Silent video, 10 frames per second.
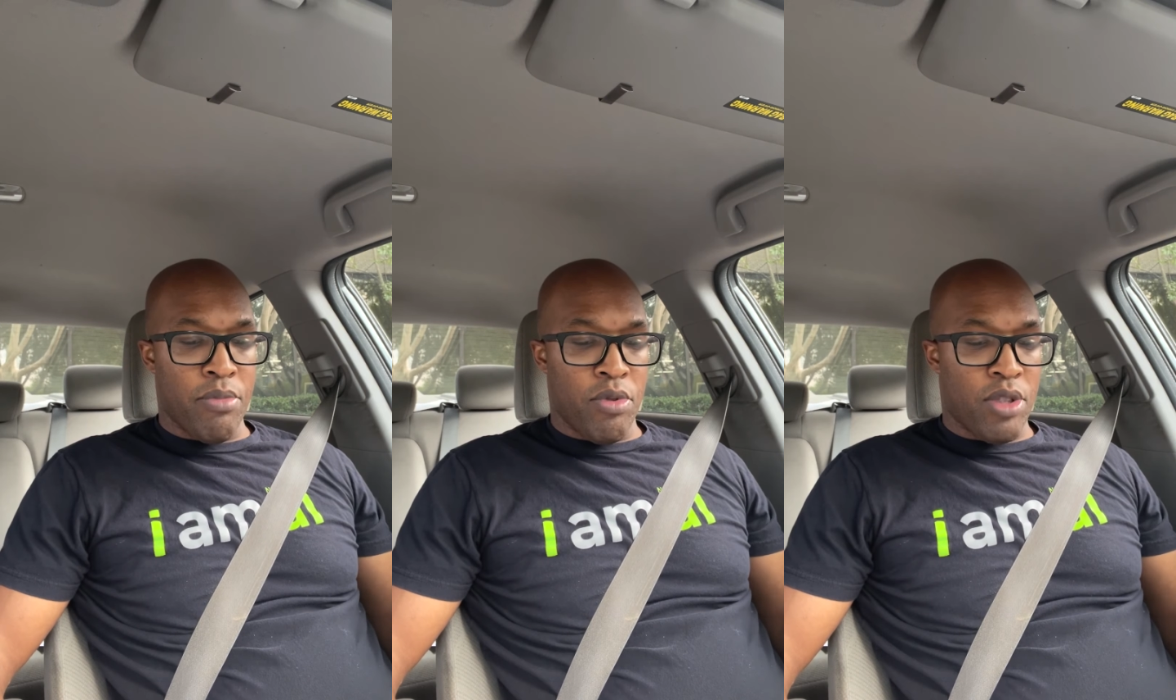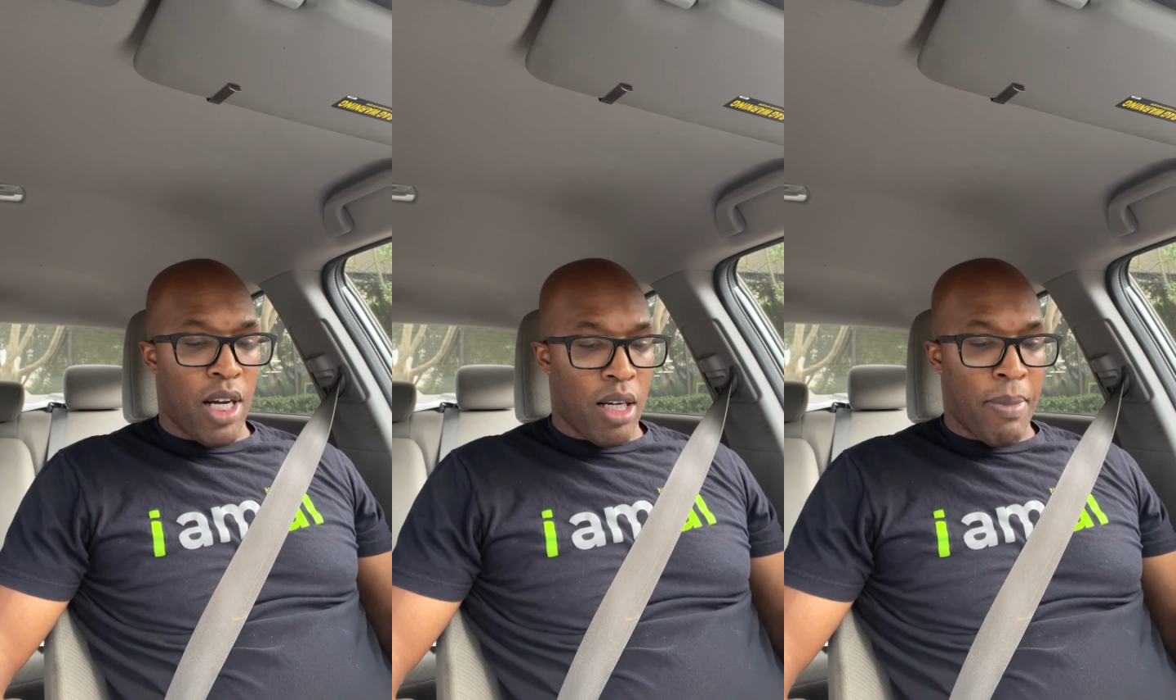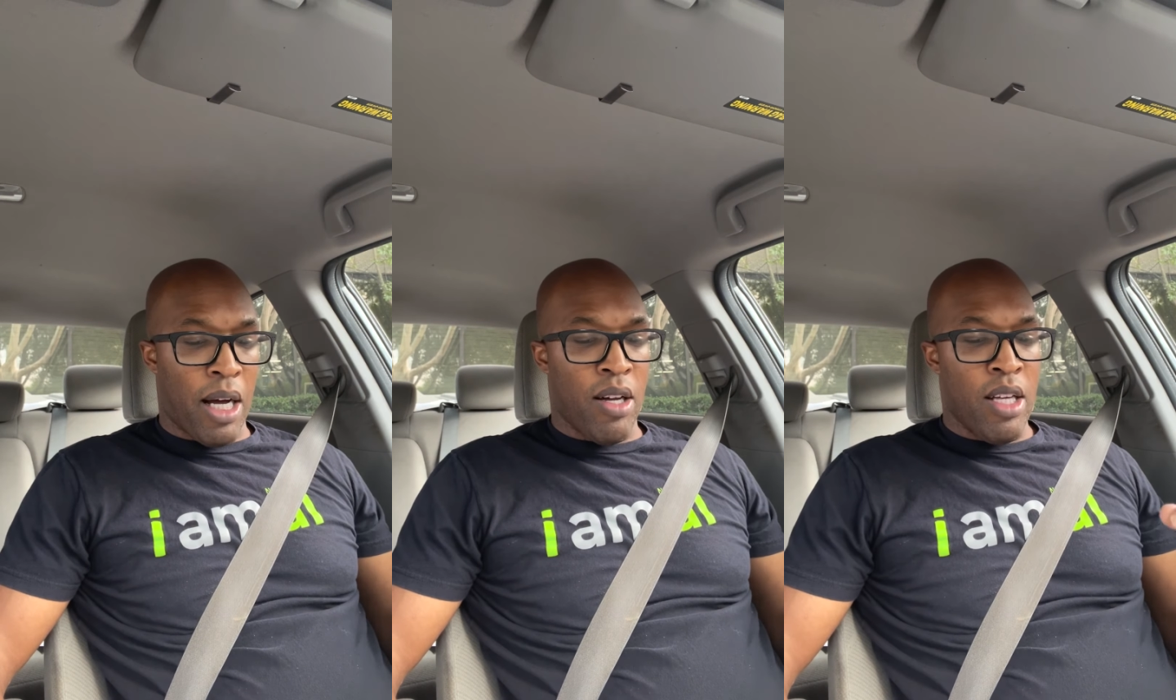You talk
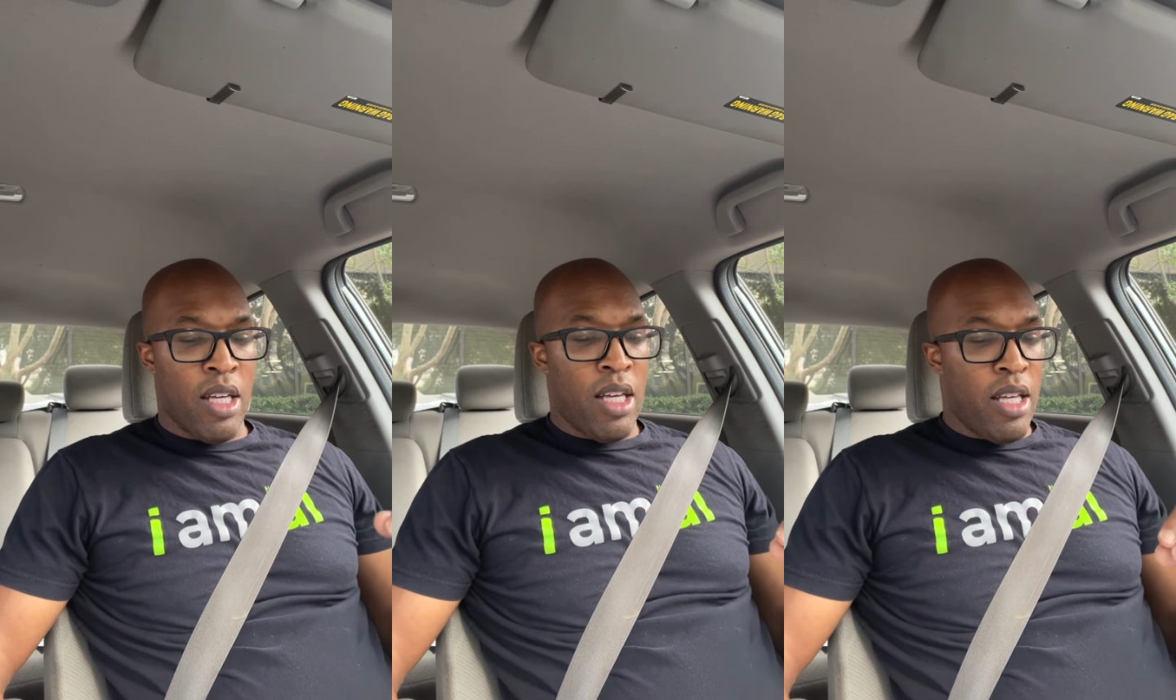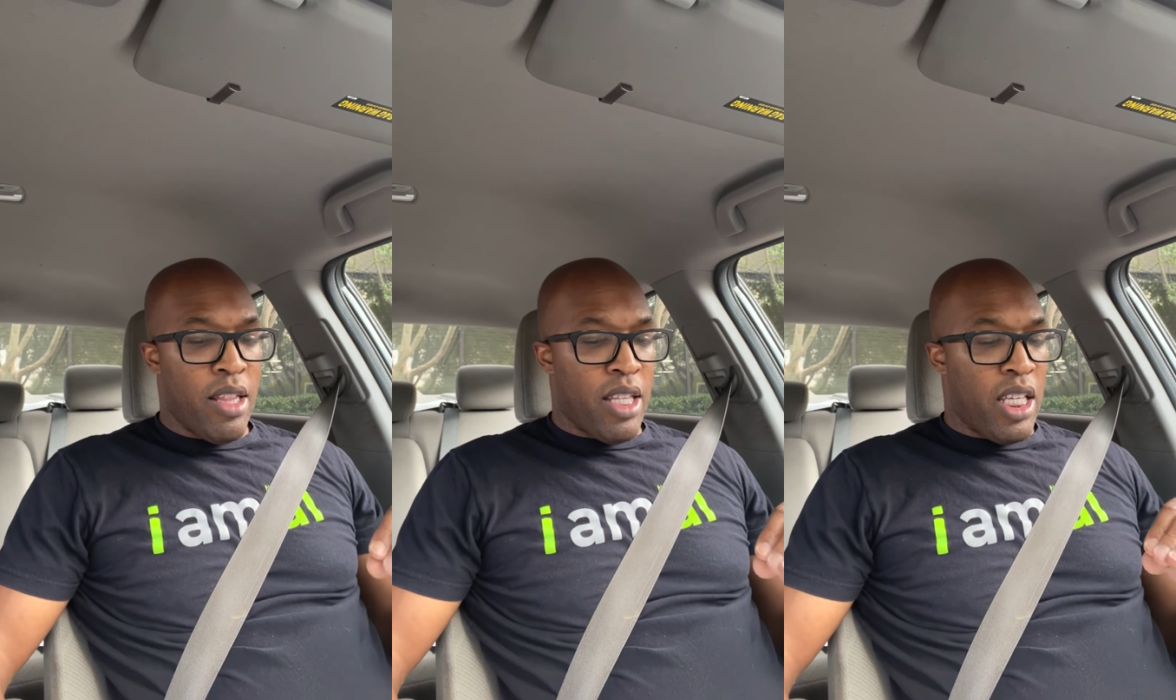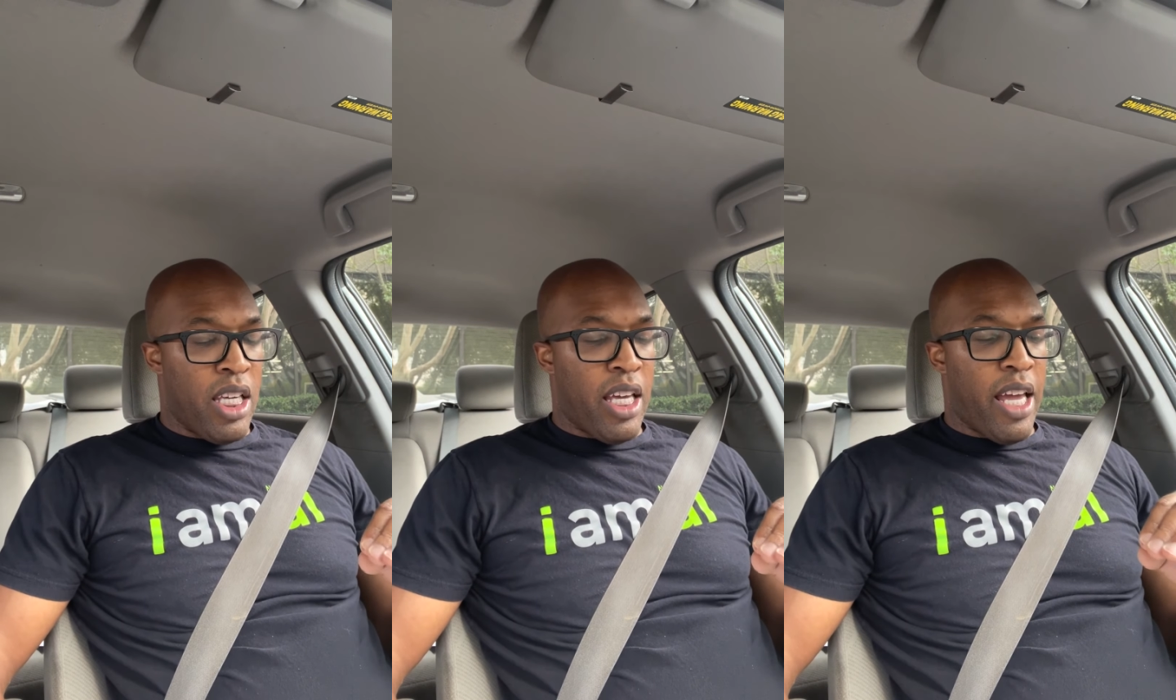about
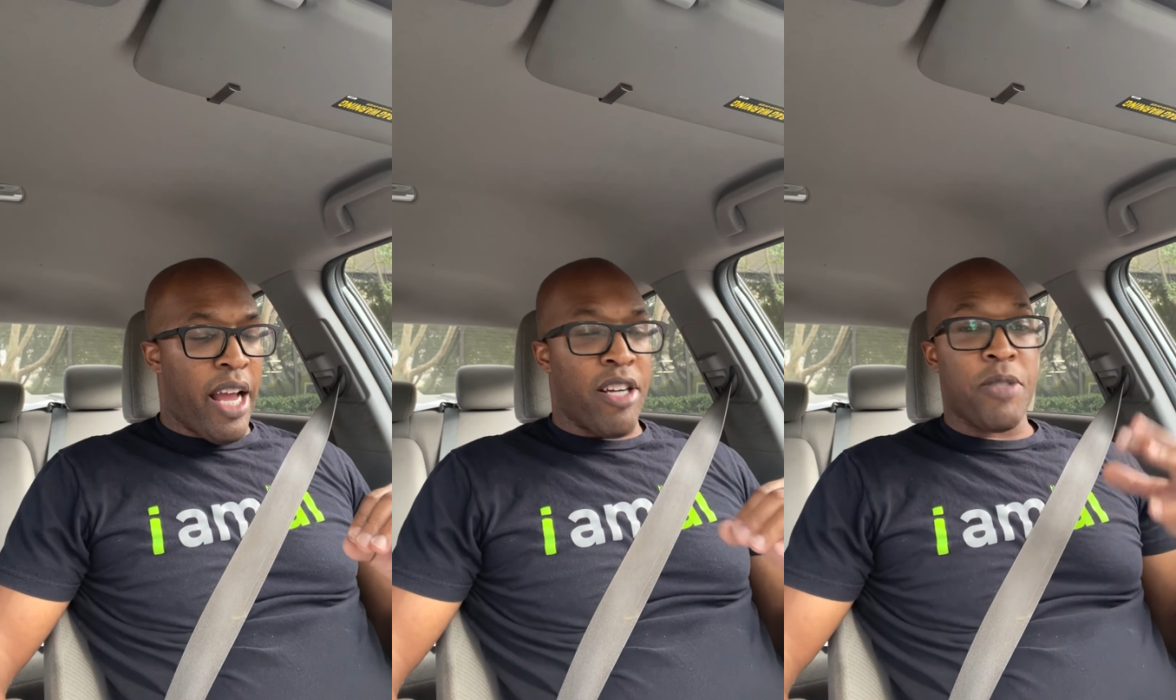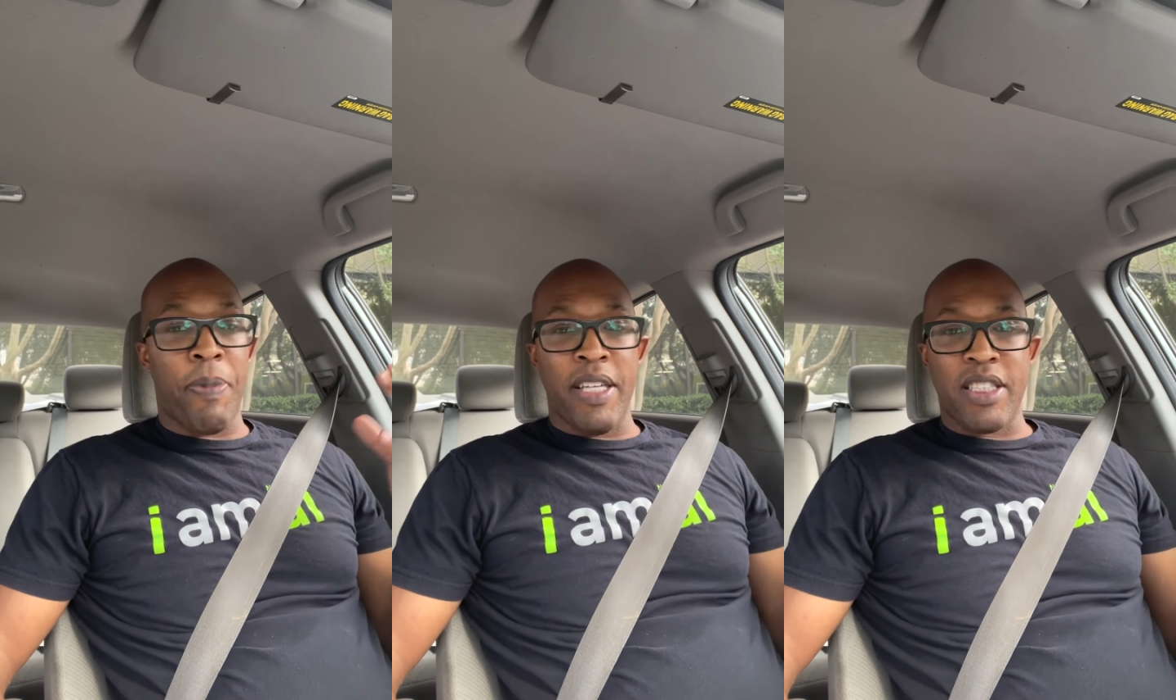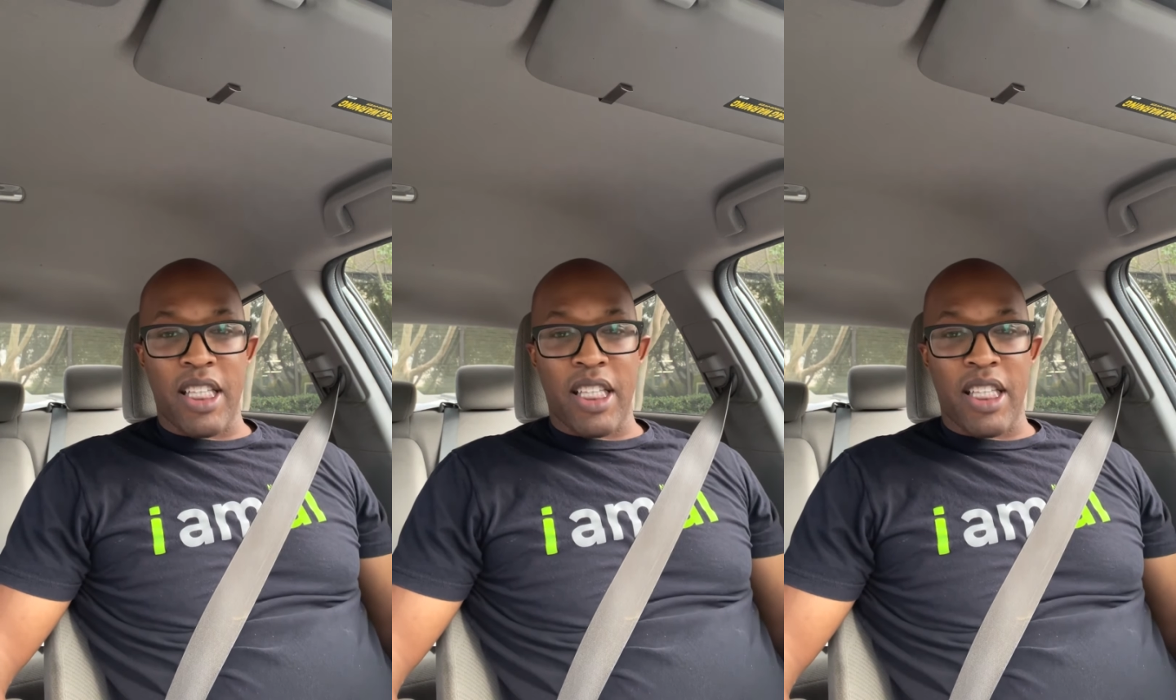the airspace